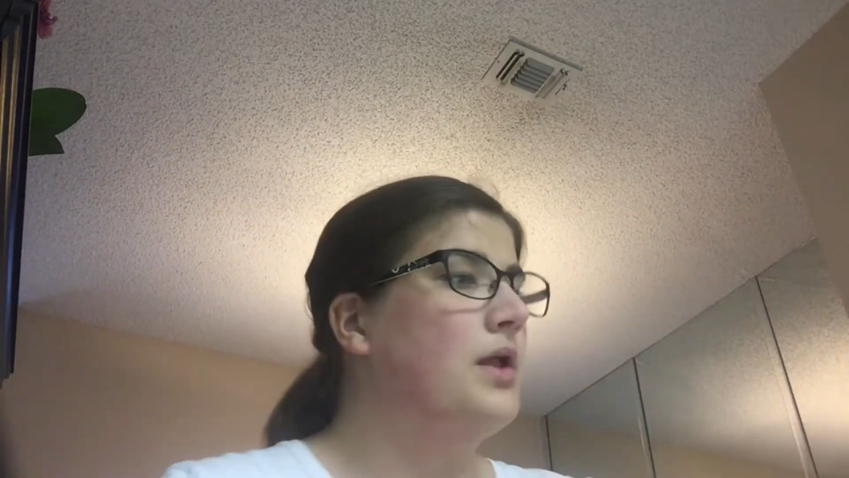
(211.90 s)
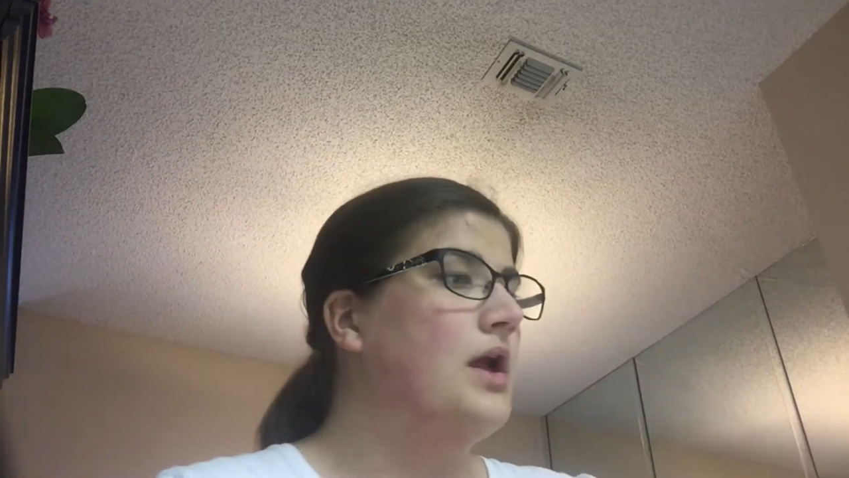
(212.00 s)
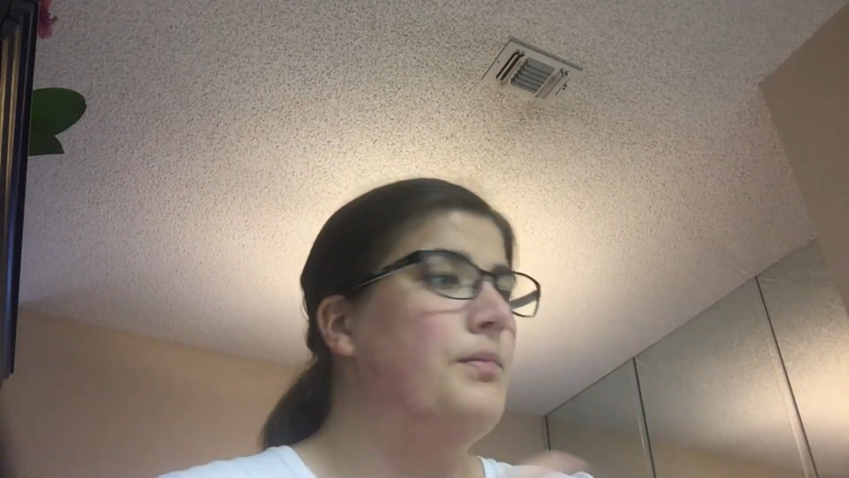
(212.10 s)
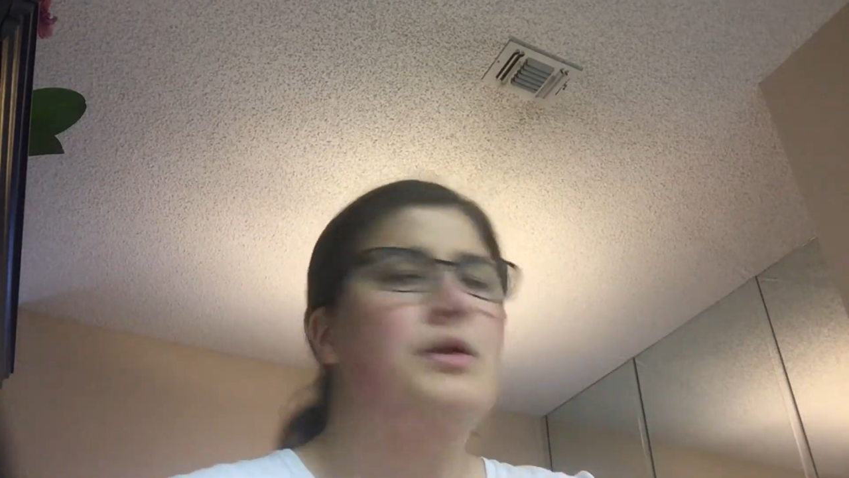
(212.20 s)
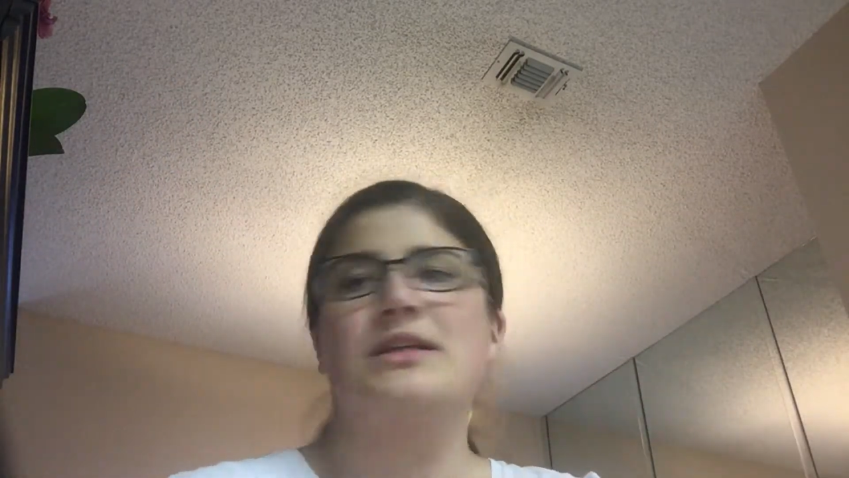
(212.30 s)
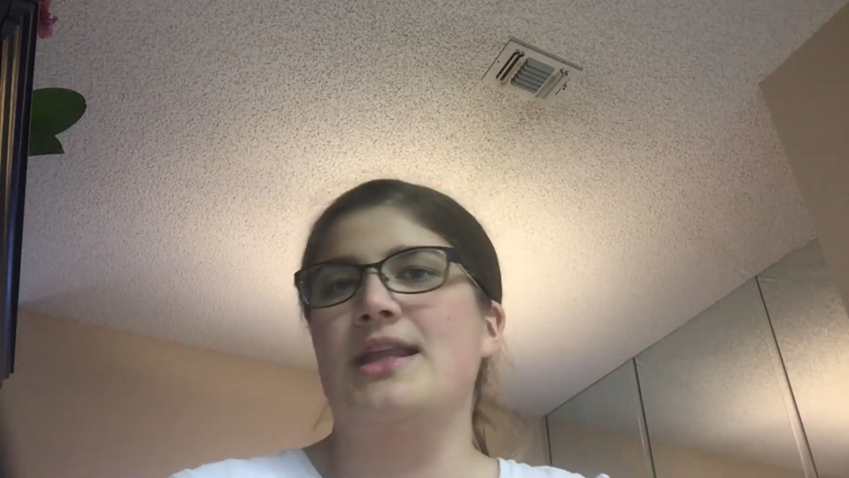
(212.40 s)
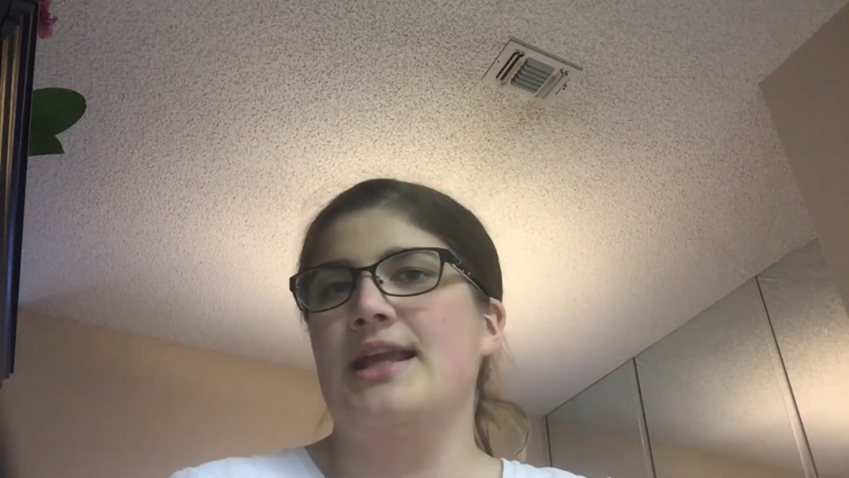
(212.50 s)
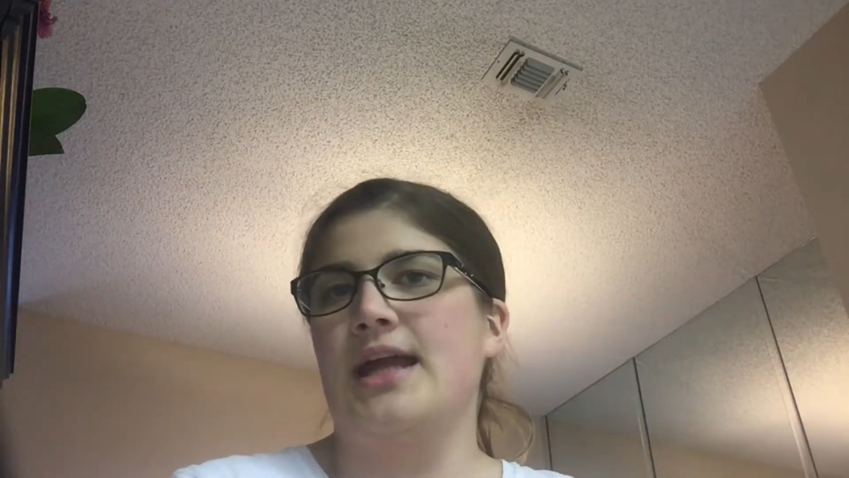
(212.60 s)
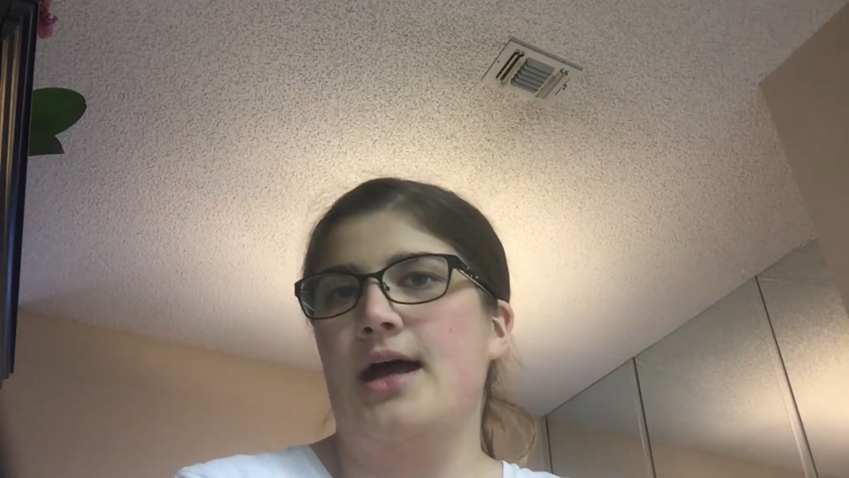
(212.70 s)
going to go put something